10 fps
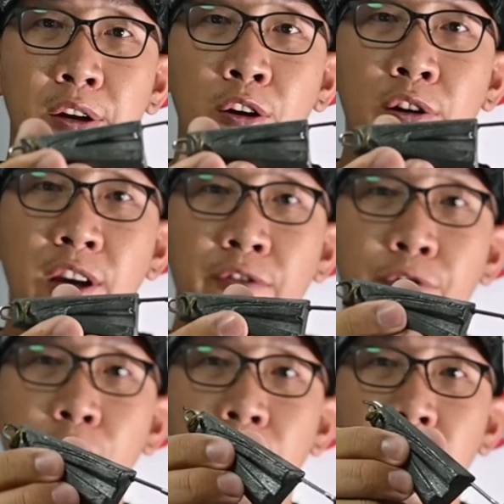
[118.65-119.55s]
look and
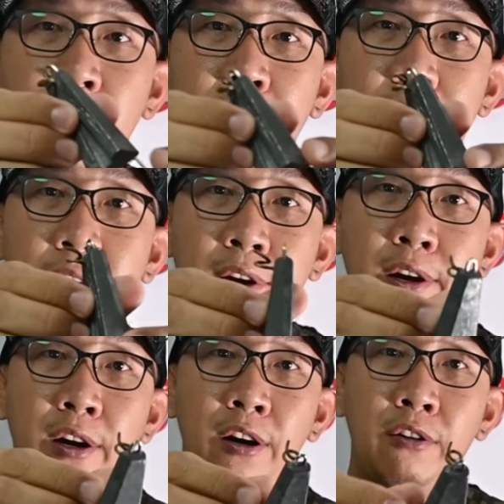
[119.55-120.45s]
feel of it,
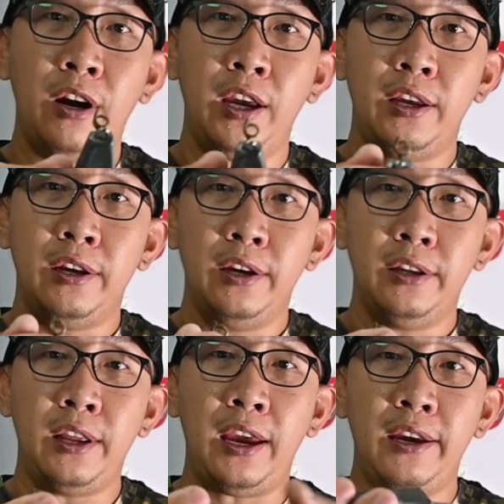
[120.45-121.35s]
right? There